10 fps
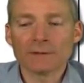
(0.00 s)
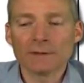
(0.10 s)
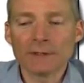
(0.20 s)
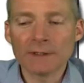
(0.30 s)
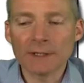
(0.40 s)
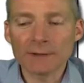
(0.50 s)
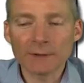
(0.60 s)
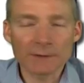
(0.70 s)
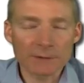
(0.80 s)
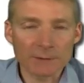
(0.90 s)
the
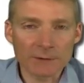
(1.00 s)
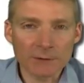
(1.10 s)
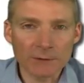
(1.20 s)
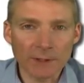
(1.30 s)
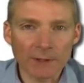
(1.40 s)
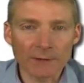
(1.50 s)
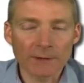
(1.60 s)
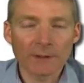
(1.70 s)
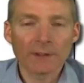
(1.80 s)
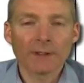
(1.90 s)
dosage was too low.
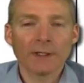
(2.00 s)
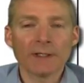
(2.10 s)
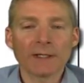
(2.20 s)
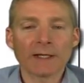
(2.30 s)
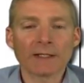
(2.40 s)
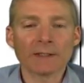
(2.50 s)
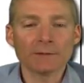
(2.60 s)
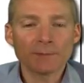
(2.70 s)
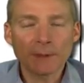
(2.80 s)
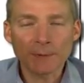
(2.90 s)
And you got to
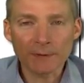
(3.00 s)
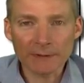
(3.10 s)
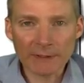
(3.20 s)
get people into